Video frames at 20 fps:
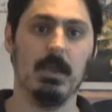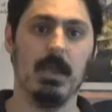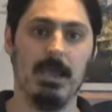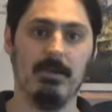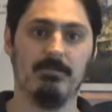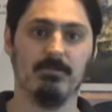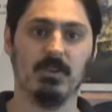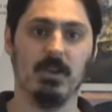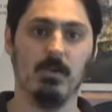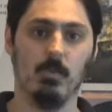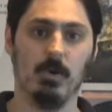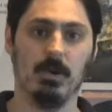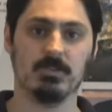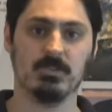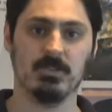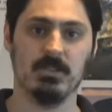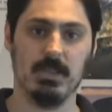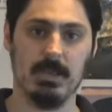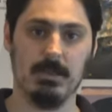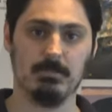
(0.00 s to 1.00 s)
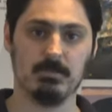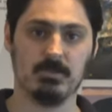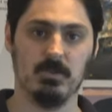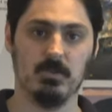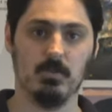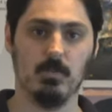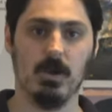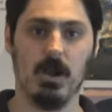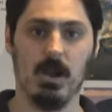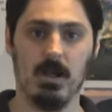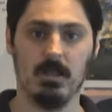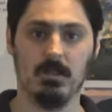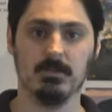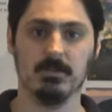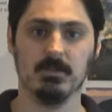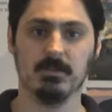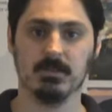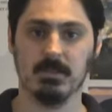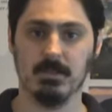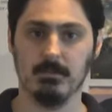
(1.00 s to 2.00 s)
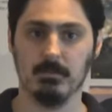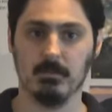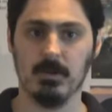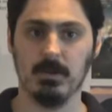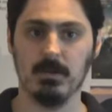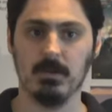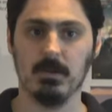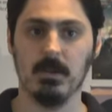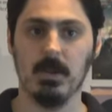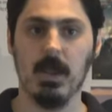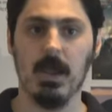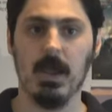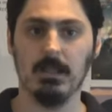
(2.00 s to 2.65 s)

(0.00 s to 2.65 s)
After I watched the episode where Holland is liberated,